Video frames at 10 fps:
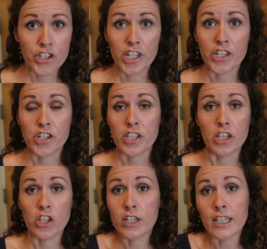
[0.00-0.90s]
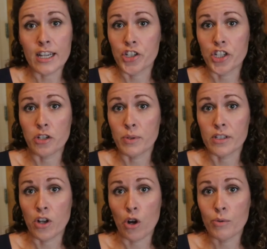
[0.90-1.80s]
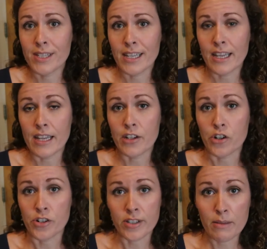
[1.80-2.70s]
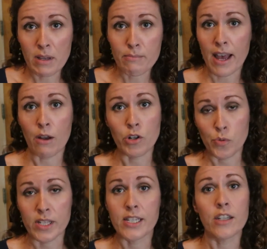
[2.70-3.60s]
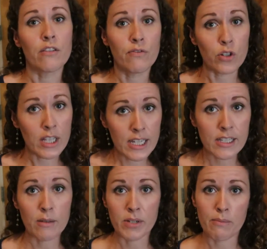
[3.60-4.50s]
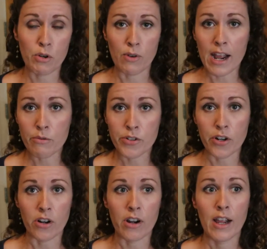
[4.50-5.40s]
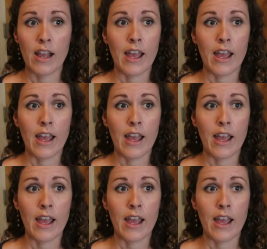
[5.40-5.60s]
She just looked like she was cozy in her sleeping bag, which was still fully zipped up around her,